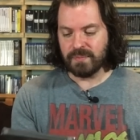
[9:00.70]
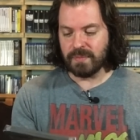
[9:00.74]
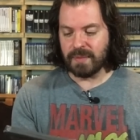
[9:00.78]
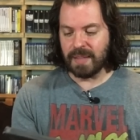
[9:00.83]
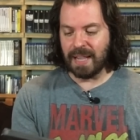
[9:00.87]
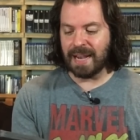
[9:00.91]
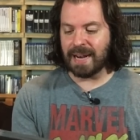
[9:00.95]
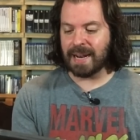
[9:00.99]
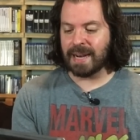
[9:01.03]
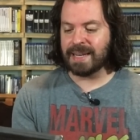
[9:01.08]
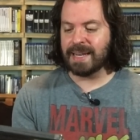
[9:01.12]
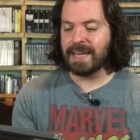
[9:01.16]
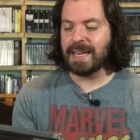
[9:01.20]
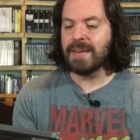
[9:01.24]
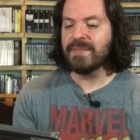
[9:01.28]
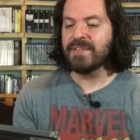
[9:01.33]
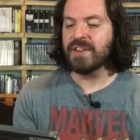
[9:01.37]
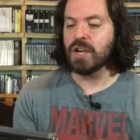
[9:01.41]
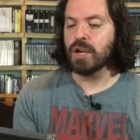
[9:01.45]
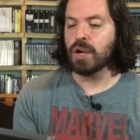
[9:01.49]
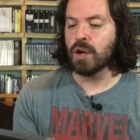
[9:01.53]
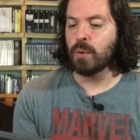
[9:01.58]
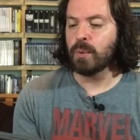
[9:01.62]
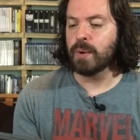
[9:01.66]
And I didn't
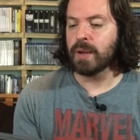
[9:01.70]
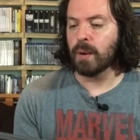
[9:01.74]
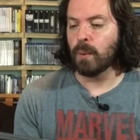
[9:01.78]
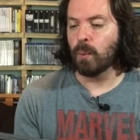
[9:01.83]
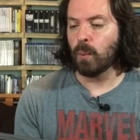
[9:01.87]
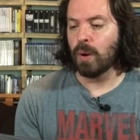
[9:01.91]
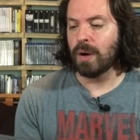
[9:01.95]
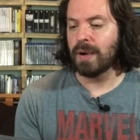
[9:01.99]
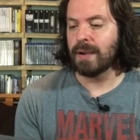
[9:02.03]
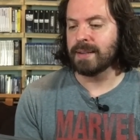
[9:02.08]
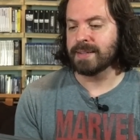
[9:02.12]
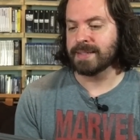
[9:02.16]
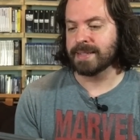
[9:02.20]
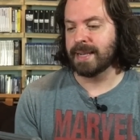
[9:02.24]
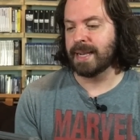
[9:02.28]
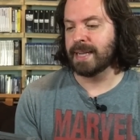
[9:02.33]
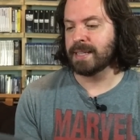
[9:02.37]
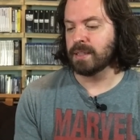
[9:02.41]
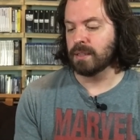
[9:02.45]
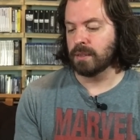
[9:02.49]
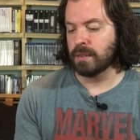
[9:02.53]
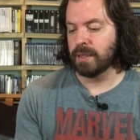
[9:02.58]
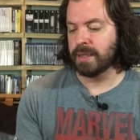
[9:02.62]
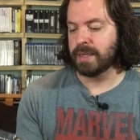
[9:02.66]
even know what it was. I had
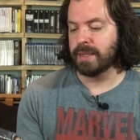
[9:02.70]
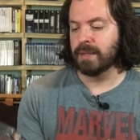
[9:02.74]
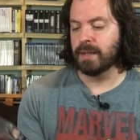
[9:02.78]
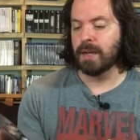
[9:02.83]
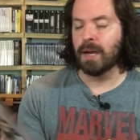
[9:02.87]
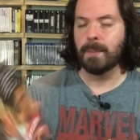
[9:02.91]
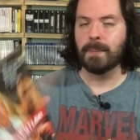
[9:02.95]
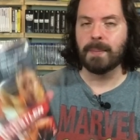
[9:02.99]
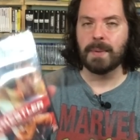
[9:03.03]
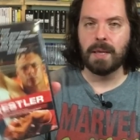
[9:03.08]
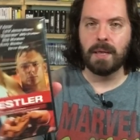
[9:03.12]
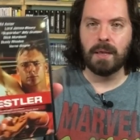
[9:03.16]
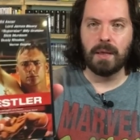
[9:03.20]
to look it up.